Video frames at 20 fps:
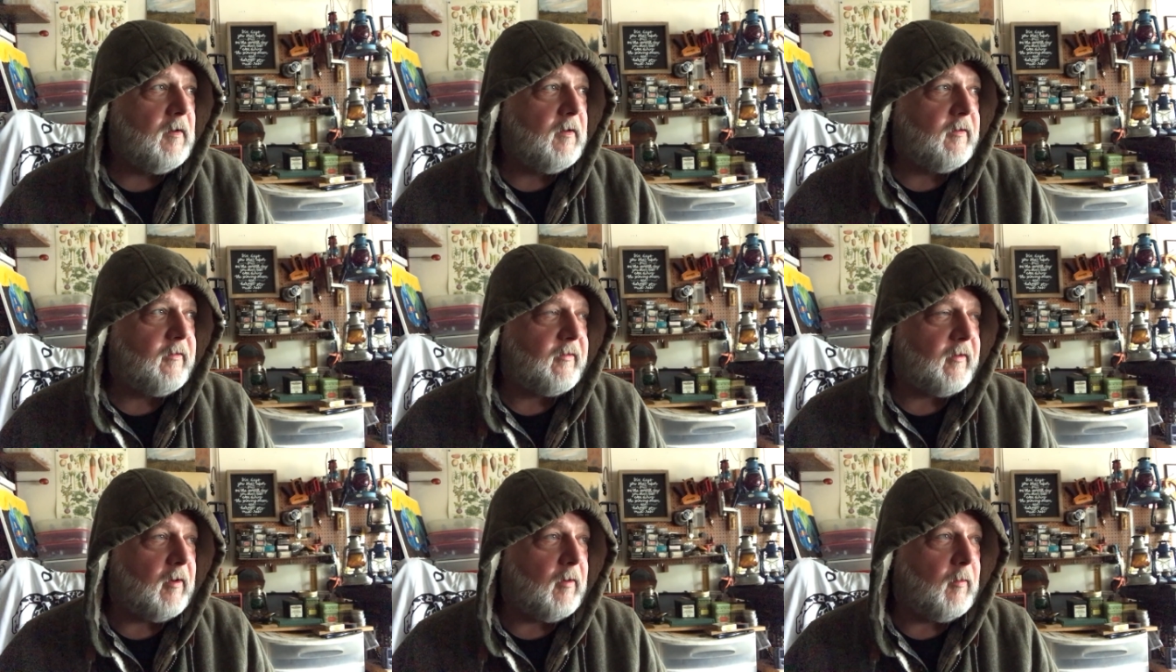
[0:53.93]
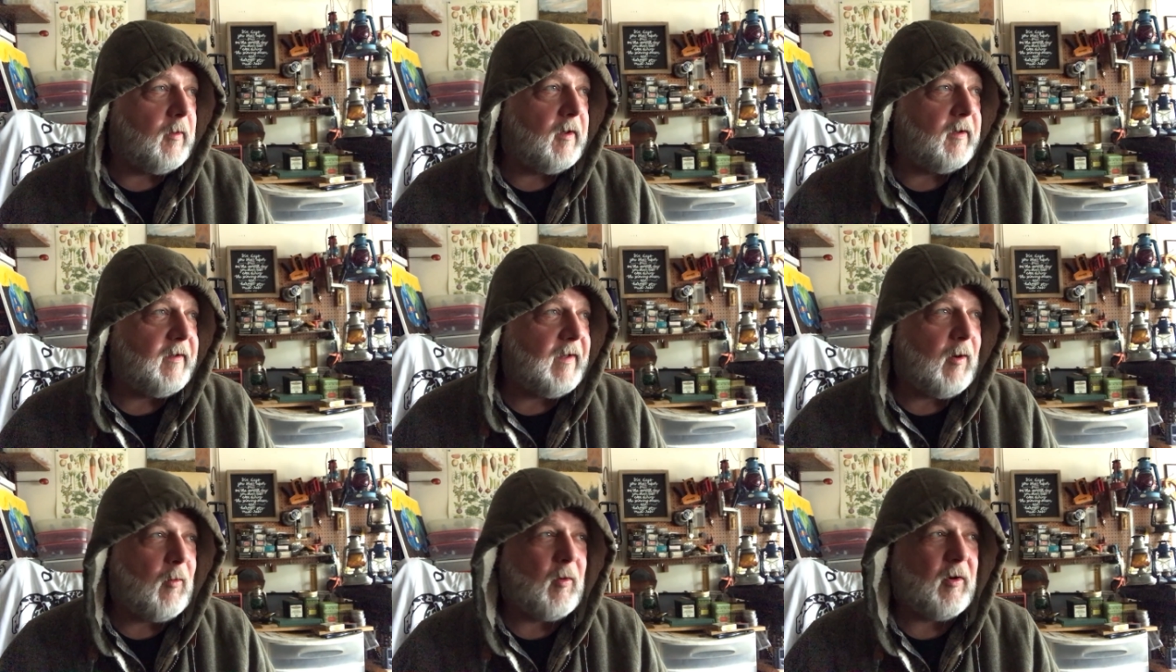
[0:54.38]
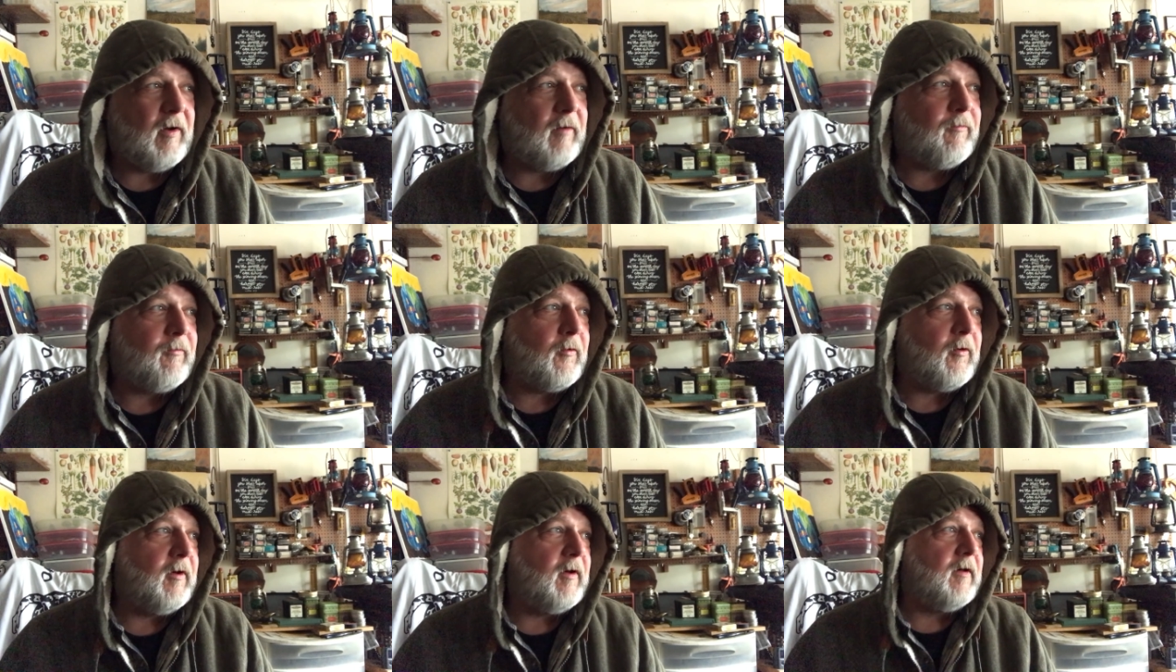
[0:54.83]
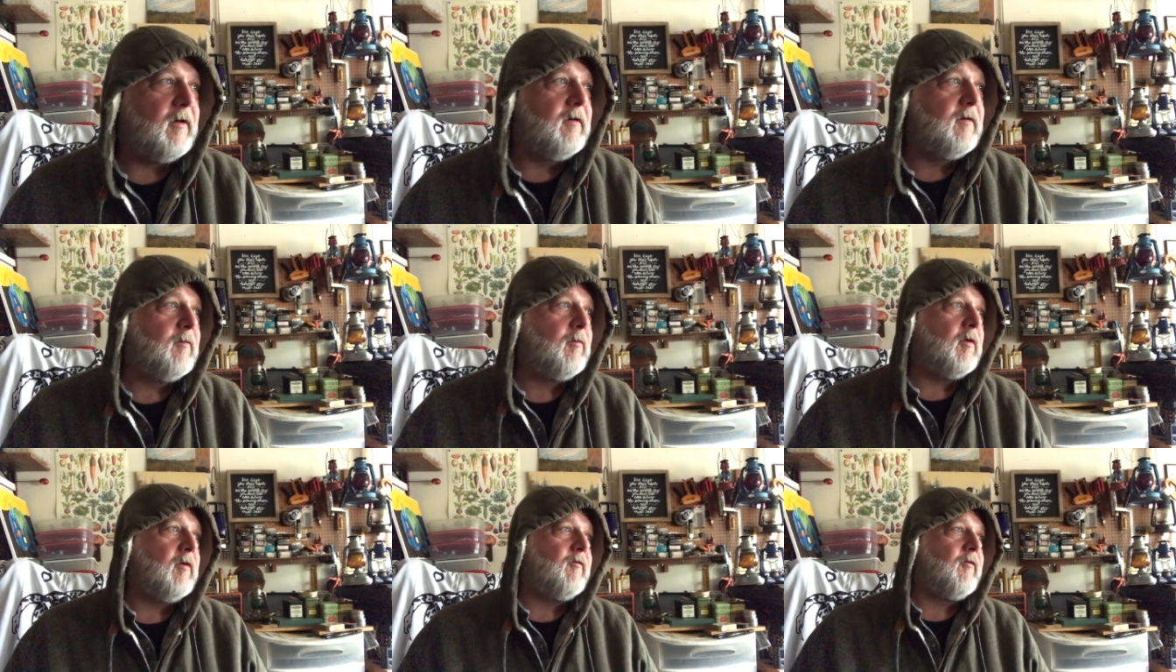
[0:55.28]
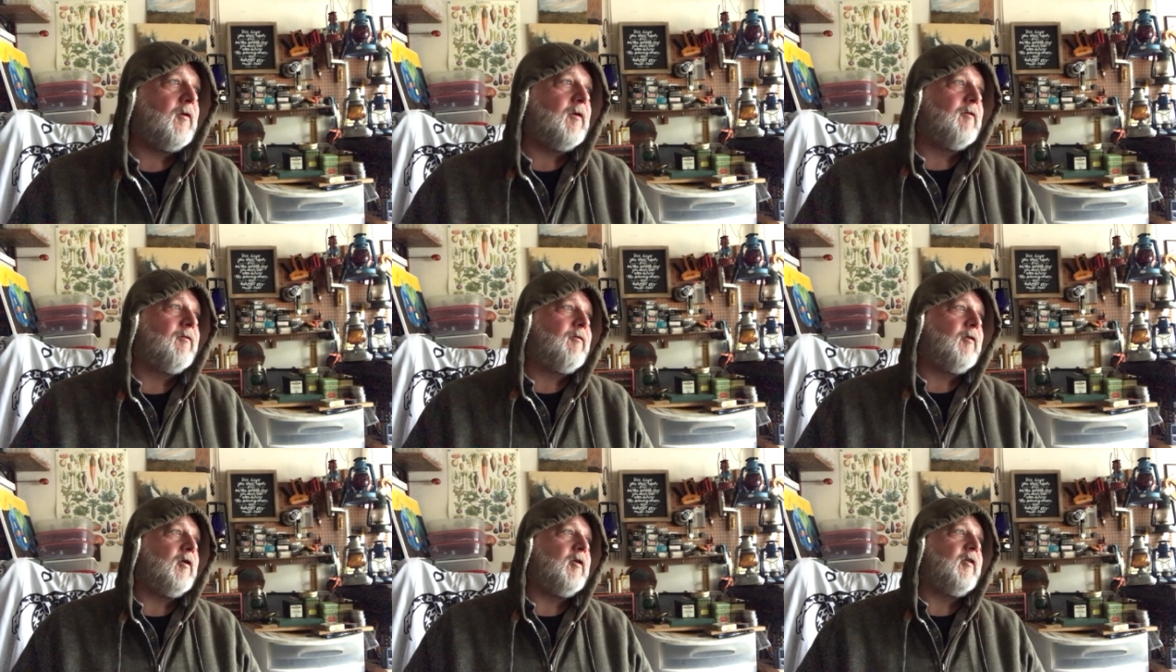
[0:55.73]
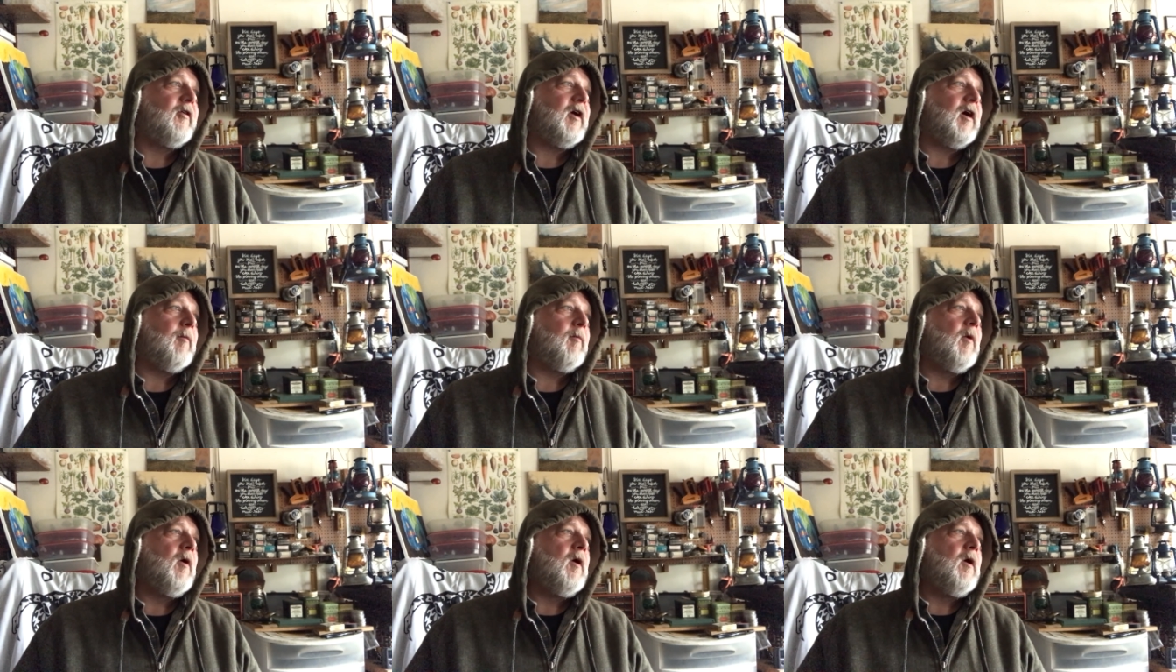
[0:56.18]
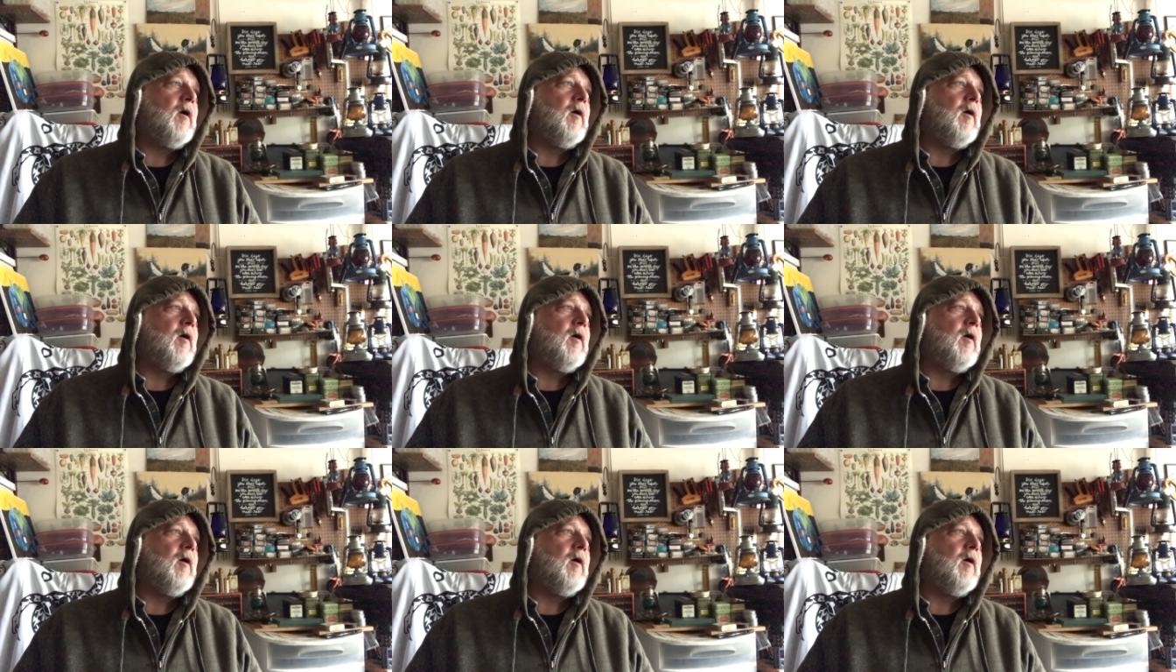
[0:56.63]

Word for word: So uh, yeah, we're in for a we're in for a fun time.